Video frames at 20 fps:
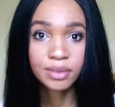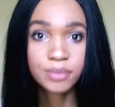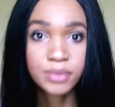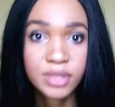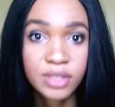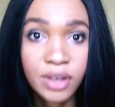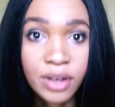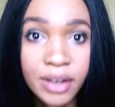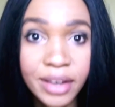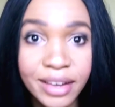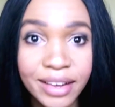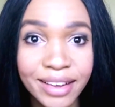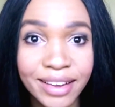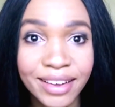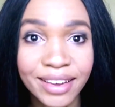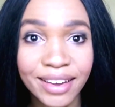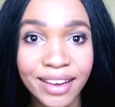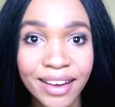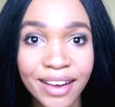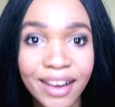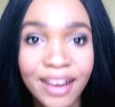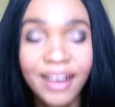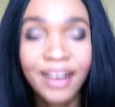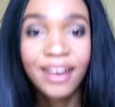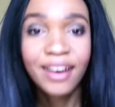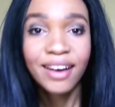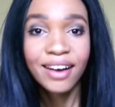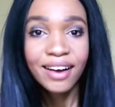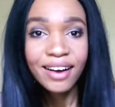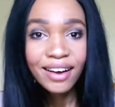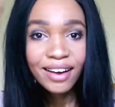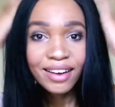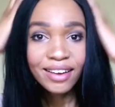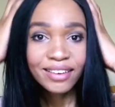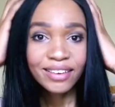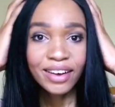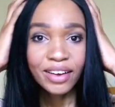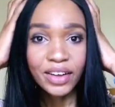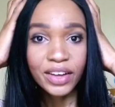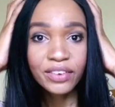sorry.
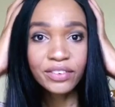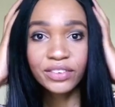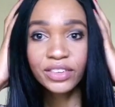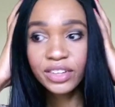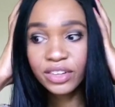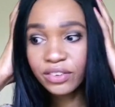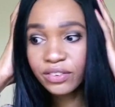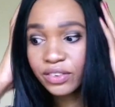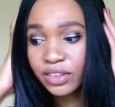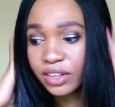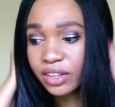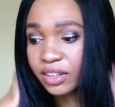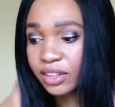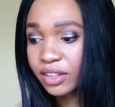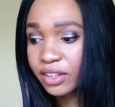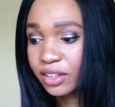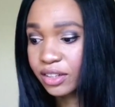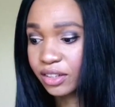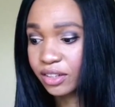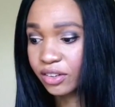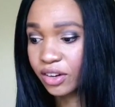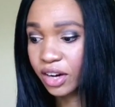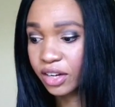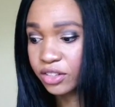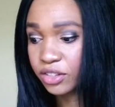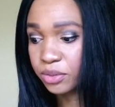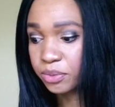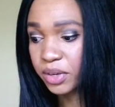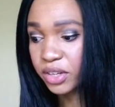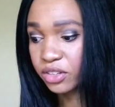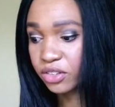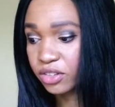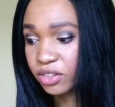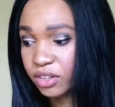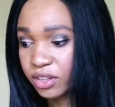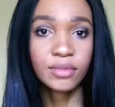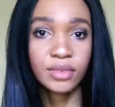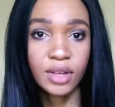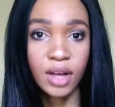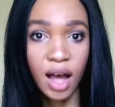Okay, I really don't want to cry too much.
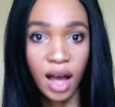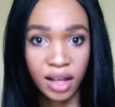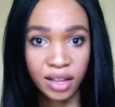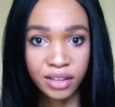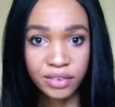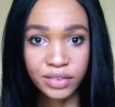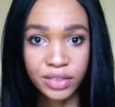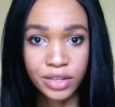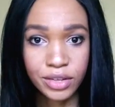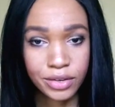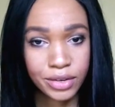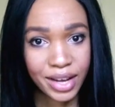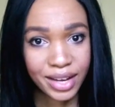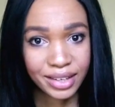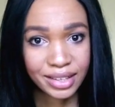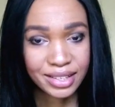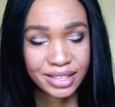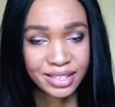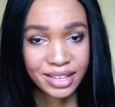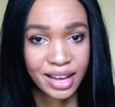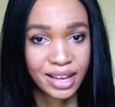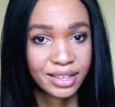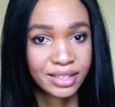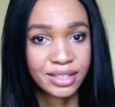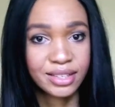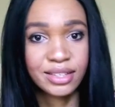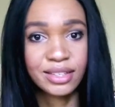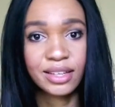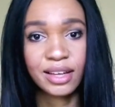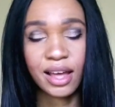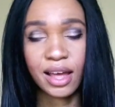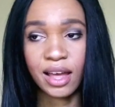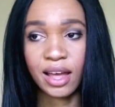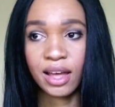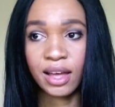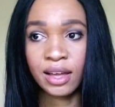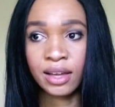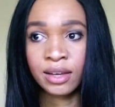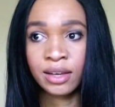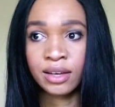I live in the United States,
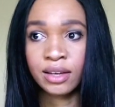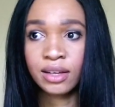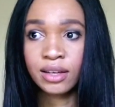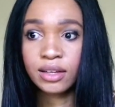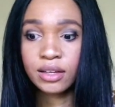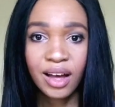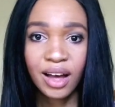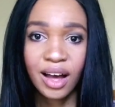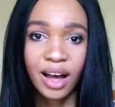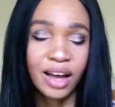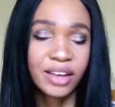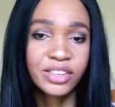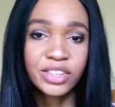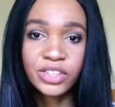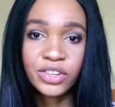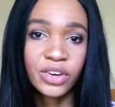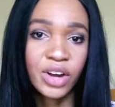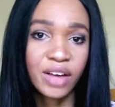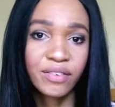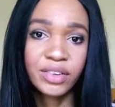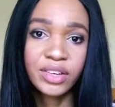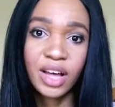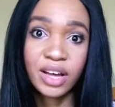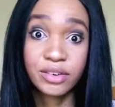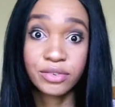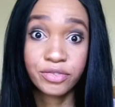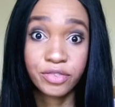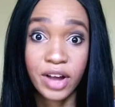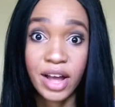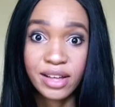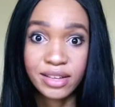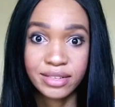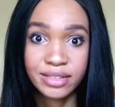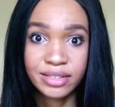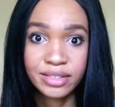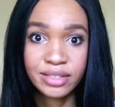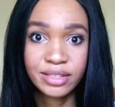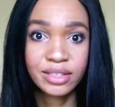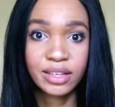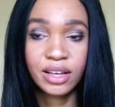and I just don't have a lot of
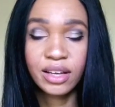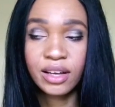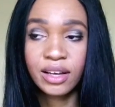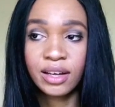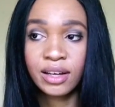friends.